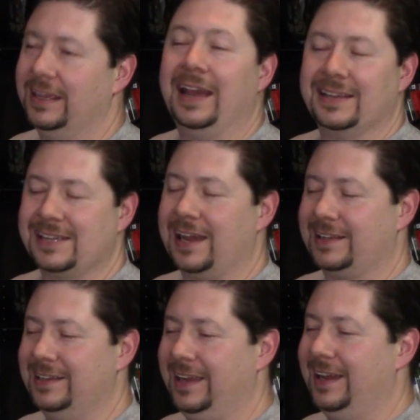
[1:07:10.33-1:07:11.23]
Yeah,
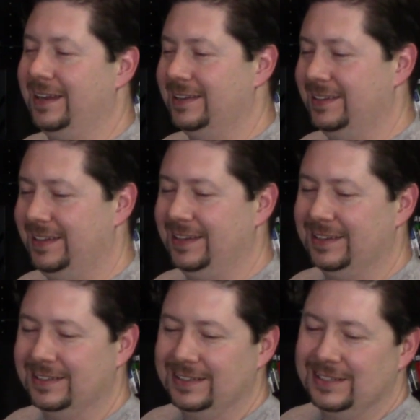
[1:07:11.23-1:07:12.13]
exactly. So,
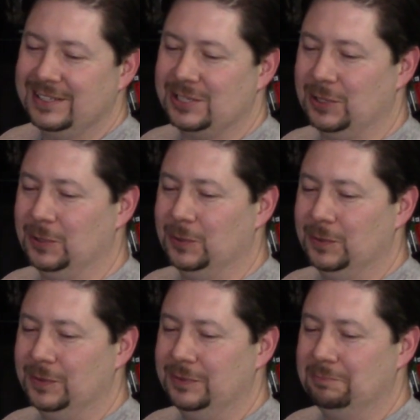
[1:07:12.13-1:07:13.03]
yeah. So
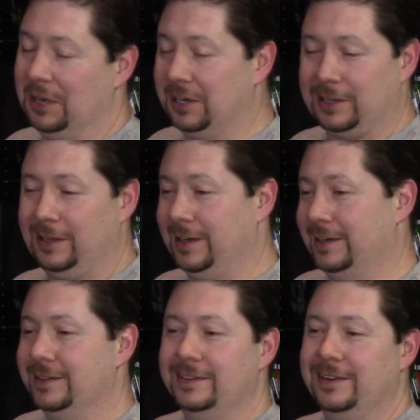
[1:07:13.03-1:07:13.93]
pina
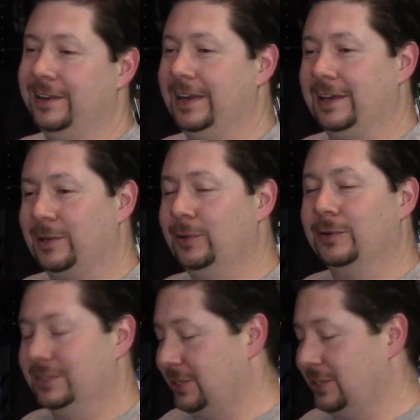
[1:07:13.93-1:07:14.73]
colada. All right, cool.